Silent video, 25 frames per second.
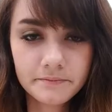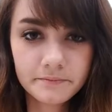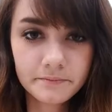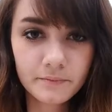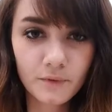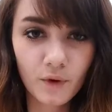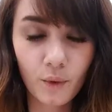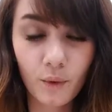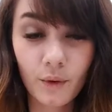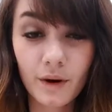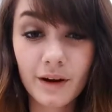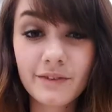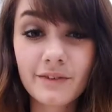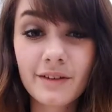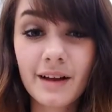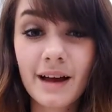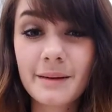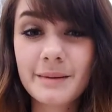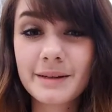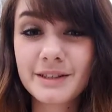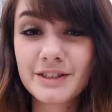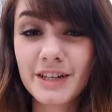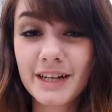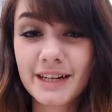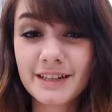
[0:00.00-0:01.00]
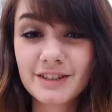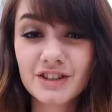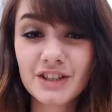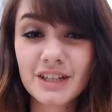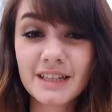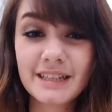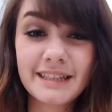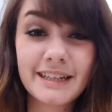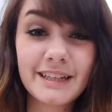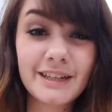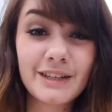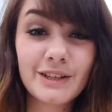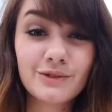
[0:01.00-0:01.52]
or if climate change
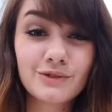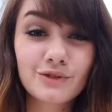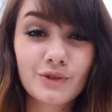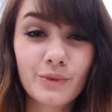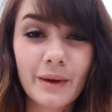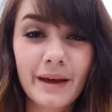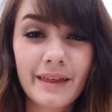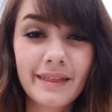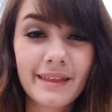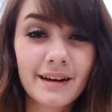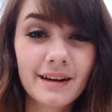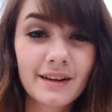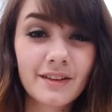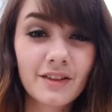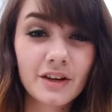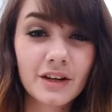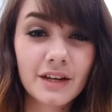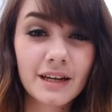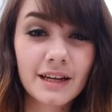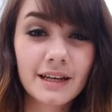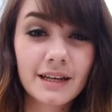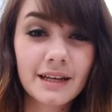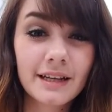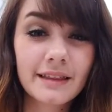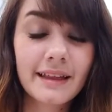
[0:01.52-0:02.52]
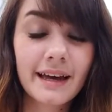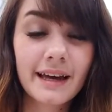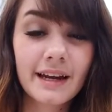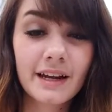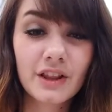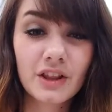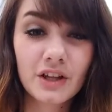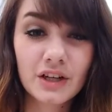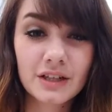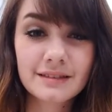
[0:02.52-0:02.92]
continues the way that it looks